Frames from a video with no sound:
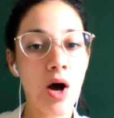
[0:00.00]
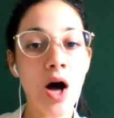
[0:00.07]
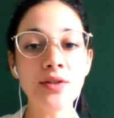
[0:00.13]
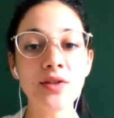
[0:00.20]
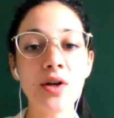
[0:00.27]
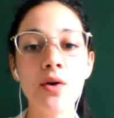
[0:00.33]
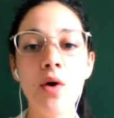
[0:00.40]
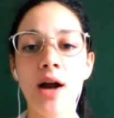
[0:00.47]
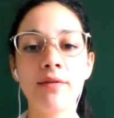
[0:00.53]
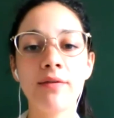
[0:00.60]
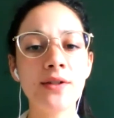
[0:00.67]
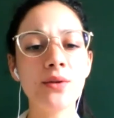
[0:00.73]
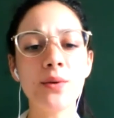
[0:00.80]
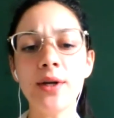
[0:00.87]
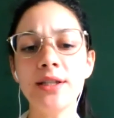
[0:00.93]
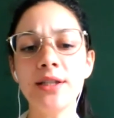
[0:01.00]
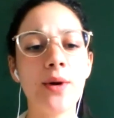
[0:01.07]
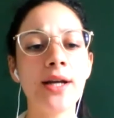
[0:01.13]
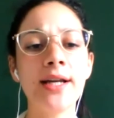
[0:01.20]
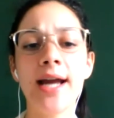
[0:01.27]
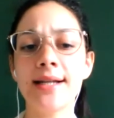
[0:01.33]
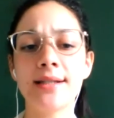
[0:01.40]
also harvest
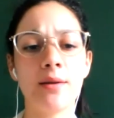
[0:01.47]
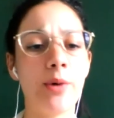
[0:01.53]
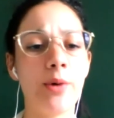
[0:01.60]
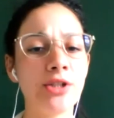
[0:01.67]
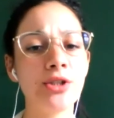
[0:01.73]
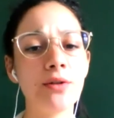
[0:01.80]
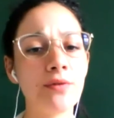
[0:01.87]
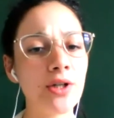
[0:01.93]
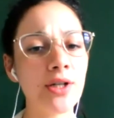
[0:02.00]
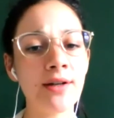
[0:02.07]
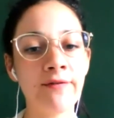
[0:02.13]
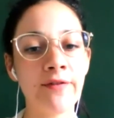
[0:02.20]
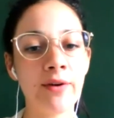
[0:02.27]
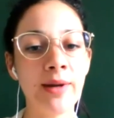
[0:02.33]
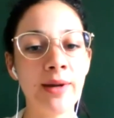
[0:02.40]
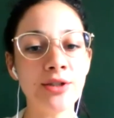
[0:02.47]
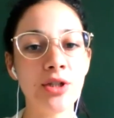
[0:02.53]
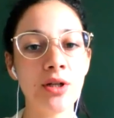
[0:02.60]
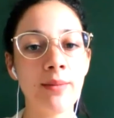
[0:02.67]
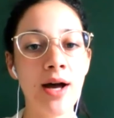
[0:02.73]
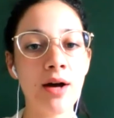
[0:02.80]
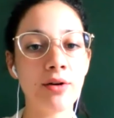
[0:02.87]
2020 has a bunch of good
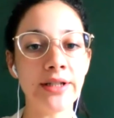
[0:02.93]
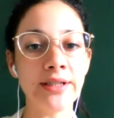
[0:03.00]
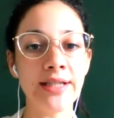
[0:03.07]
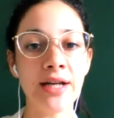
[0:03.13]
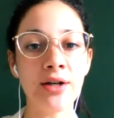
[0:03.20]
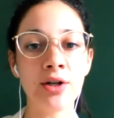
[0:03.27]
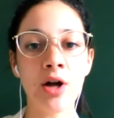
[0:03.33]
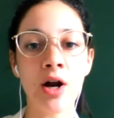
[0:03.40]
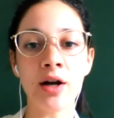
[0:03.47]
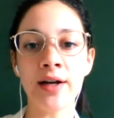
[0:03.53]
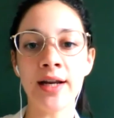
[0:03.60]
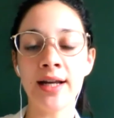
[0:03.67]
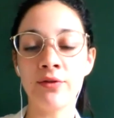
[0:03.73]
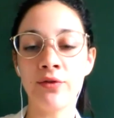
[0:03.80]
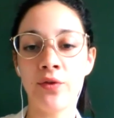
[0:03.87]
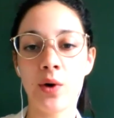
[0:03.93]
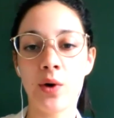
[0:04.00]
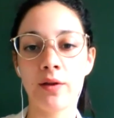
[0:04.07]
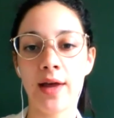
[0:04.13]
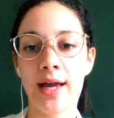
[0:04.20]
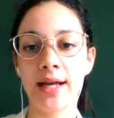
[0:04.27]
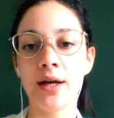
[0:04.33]
information about container gardening
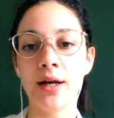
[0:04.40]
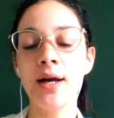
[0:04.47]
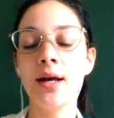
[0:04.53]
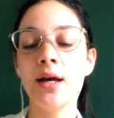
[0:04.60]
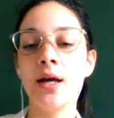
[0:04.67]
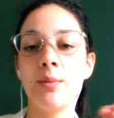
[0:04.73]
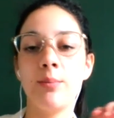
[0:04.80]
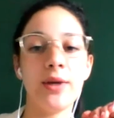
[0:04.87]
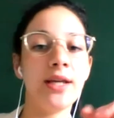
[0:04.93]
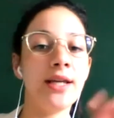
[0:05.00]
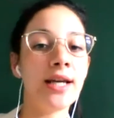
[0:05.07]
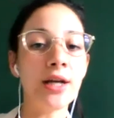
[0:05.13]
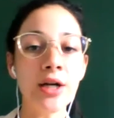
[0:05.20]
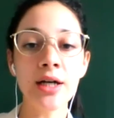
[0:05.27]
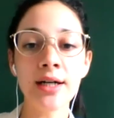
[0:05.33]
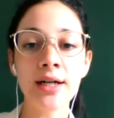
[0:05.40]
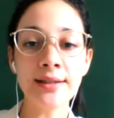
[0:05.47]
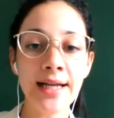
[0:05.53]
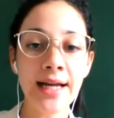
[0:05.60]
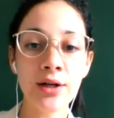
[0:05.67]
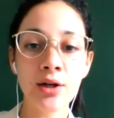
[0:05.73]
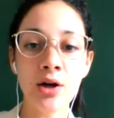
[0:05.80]
for like beginner
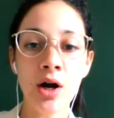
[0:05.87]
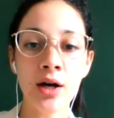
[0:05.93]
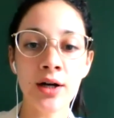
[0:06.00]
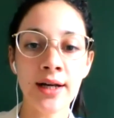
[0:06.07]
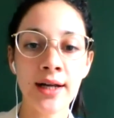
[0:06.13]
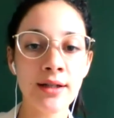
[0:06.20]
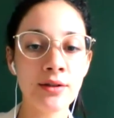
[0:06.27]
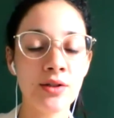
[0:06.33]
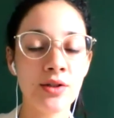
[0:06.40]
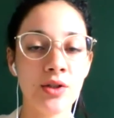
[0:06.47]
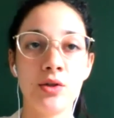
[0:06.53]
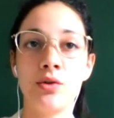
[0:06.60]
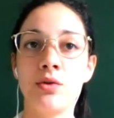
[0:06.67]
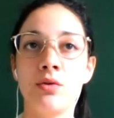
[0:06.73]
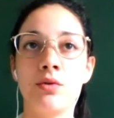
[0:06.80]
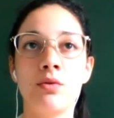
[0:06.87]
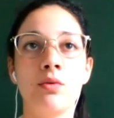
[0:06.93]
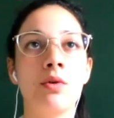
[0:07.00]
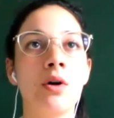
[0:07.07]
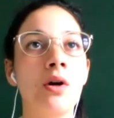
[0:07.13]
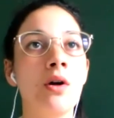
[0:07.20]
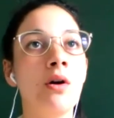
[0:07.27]
container gardening
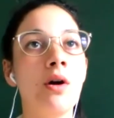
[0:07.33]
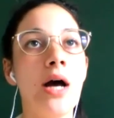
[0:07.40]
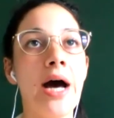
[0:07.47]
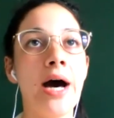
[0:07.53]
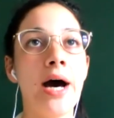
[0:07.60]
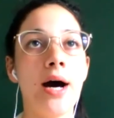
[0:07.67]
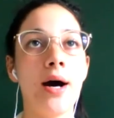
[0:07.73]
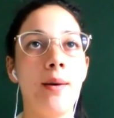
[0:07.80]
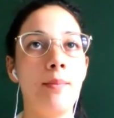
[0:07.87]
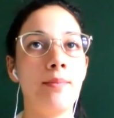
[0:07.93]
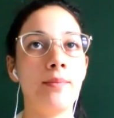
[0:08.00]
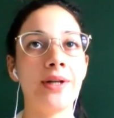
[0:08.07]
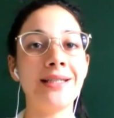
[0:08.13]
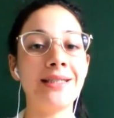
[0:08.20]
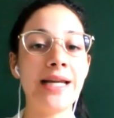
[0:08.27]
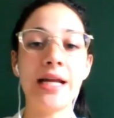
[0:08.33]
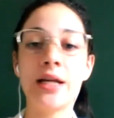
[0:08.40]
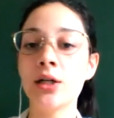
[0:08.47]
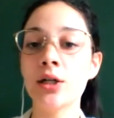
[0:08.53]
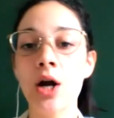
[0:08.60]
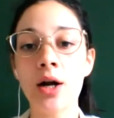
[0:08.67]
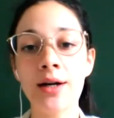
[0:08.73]
to um,
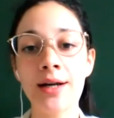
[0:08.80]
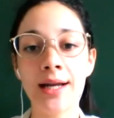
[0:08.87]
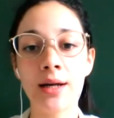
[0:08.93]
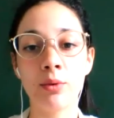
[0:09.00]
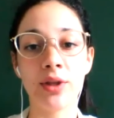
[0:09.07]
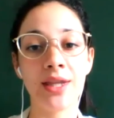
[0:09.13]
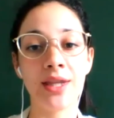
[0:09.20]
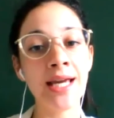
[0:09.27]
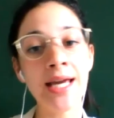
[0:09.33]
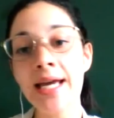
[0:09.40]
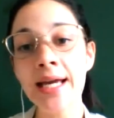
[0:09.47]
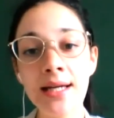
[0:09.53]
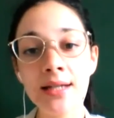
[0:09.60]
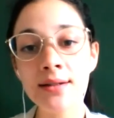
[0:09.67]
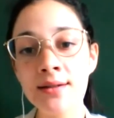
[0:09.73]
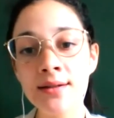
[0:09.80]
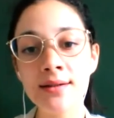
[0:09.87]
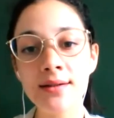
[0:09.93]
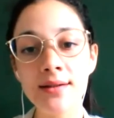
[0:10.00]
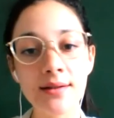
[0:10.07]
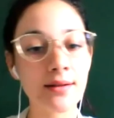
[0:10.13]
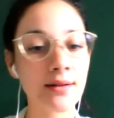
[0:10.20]
container gardening with
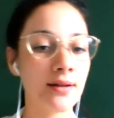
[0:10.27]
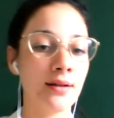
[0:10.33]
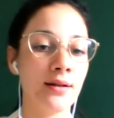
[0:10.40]
kids